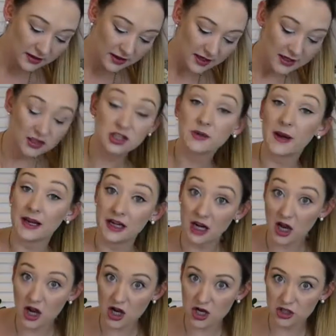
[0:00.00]
into a
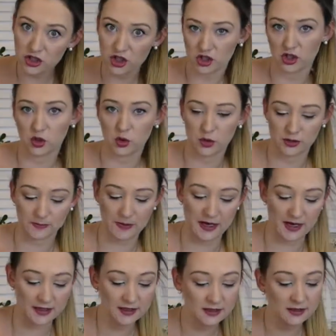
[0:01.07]
large
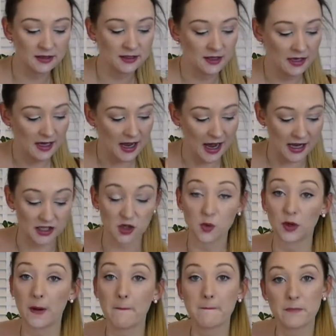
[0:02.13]
saucepan, and you
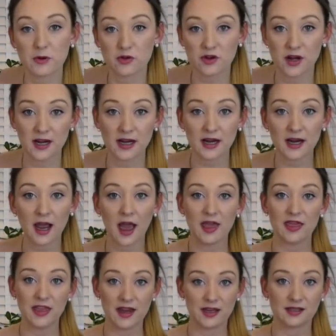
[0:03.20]
want to bring
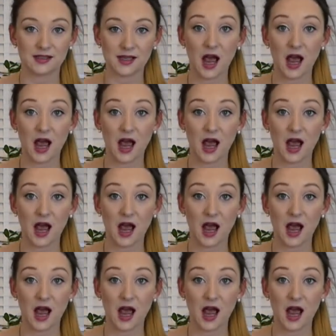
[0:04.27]
this